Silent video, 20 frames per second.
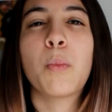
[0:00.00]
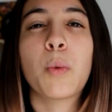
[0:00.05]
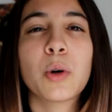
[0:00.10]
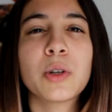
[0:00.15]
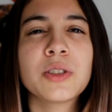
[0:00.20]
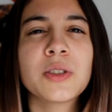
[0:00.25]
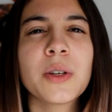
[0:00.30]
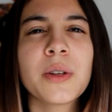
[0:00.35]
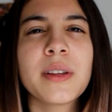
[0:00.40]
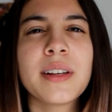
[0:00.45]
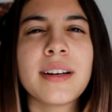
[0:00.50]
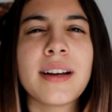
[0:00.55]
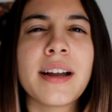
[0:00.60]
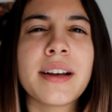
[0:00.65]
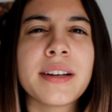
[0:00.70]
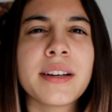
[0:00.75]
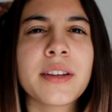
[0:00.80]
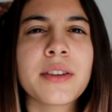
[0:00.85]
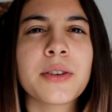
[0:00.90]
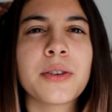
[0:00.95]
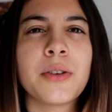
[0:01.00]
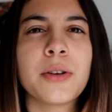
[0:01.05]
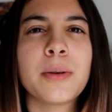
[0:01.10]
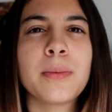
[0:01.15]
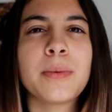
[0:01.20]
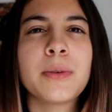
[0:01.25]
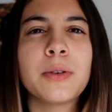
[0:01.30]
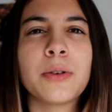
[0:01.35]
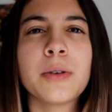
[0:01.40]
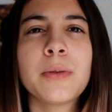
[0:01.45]
More so than any other group,
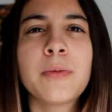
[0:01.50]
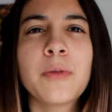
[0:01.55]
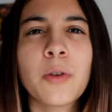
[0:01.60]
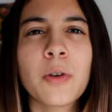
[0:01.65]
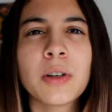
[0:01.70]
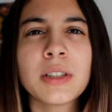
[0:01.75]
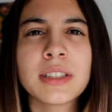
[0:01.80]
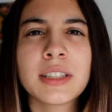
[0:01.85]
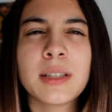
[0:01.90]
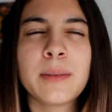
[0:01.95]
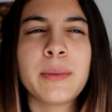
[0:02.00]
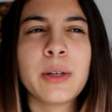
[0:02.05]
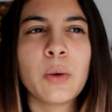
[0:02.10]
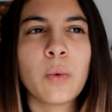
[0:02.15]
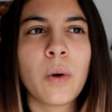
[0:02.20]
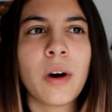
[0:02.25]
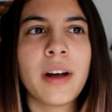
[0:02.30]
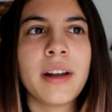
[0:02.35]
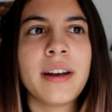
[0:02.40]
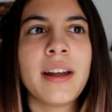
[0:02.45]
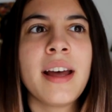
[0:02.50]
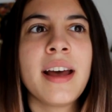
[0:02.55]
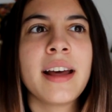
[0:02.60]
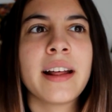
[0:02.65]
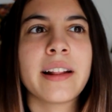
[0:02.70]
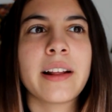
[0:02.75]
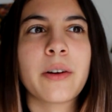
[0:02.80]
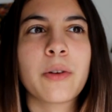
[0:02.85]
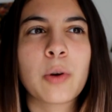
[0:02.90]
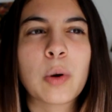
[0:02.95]
group 4 is going to be one
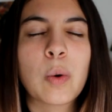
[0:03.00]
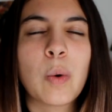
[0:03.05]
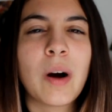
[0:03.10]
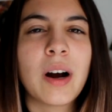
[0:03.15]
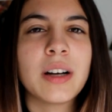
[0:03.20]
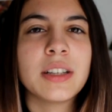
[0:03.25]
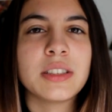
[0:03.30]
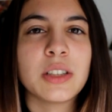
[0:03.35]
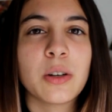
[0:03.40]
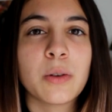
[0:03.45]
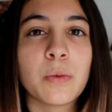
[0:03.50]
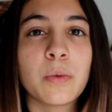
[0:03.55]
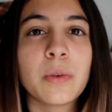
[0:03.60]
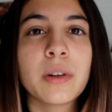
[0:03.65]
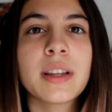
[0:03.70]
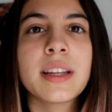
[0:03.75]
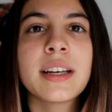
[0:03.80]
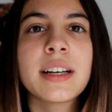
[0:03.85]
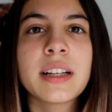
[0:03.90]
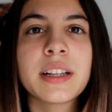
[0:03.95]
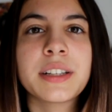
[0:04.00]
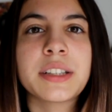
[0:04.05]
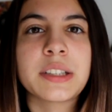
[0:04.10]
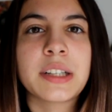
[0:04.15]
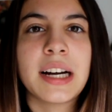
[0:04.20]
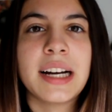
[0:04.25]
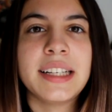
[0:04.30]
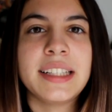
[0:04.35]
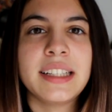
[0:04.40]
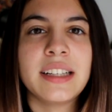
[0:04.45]
that requires a really
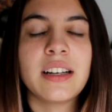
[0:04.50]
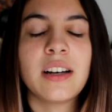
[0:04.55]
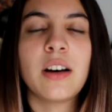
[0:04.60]
clear idea